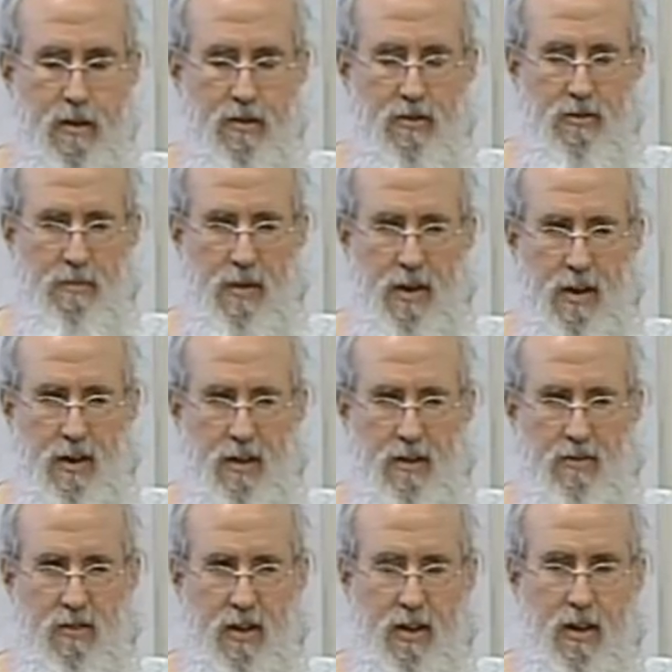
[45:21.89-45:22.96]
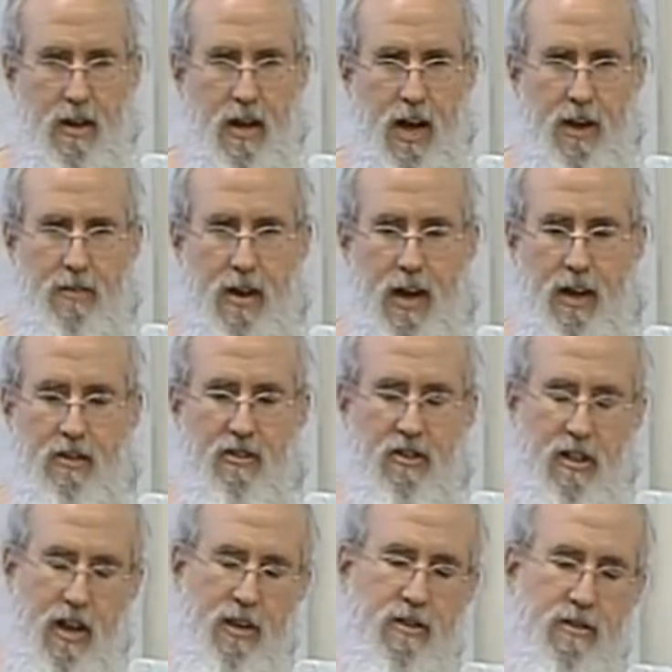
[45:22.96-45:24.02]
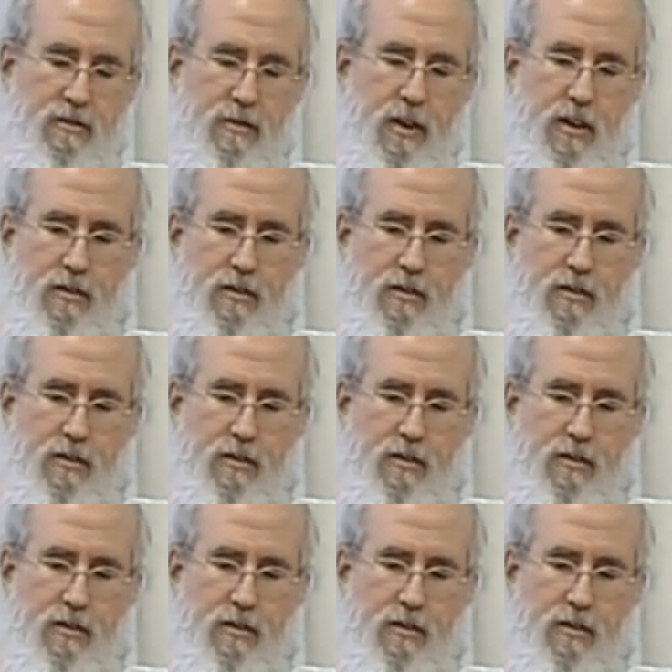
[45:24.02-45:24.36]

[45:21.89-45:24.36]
so my let's see, I've got actually lots of